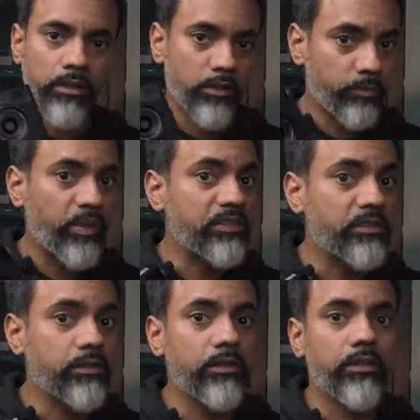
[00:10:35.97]
the
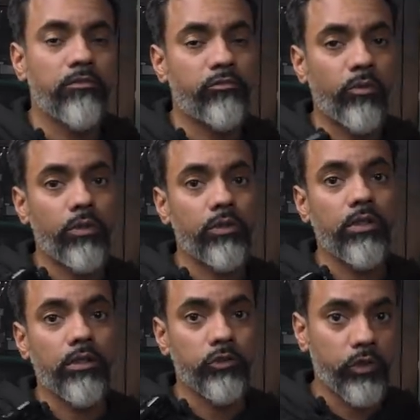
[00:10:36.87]
best for
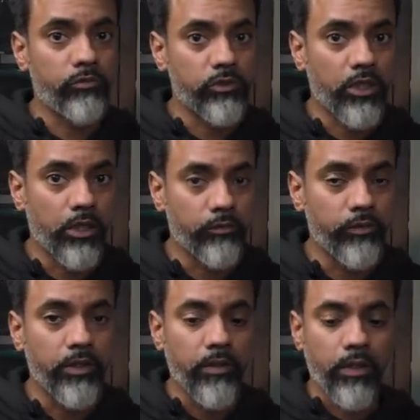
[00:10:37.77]
street
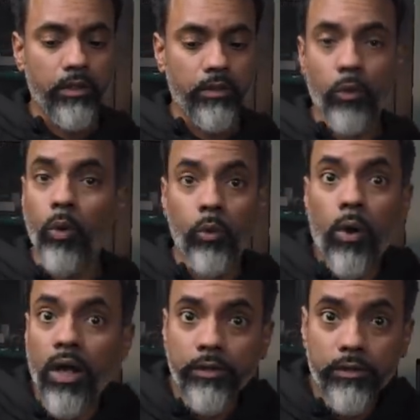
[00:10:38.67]
photography, or
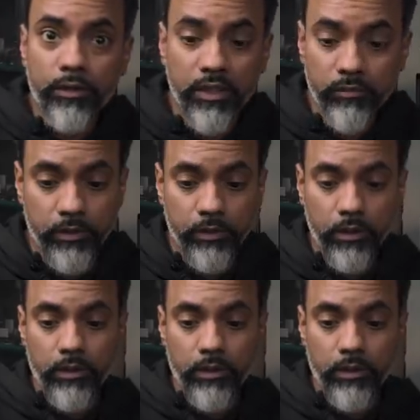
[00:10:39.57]
wider even.